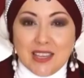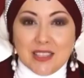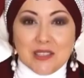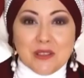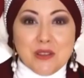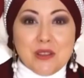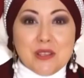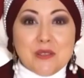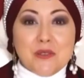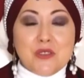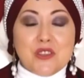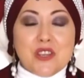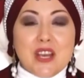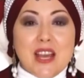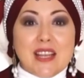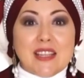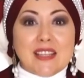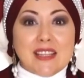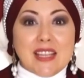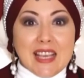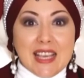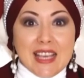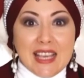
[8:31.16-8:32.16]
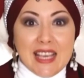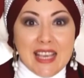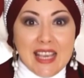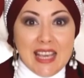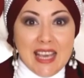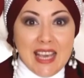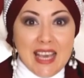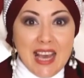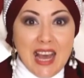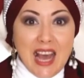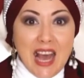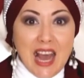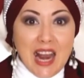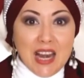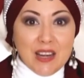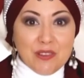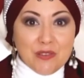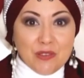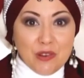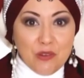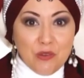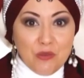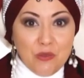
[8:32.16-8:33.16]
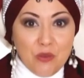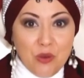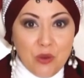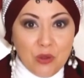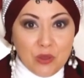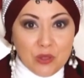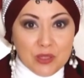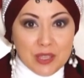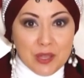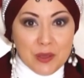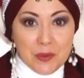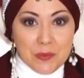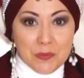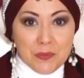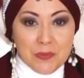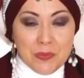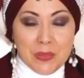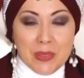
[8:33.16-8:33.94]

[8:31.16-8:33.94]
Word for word: emanating alpha waves will play,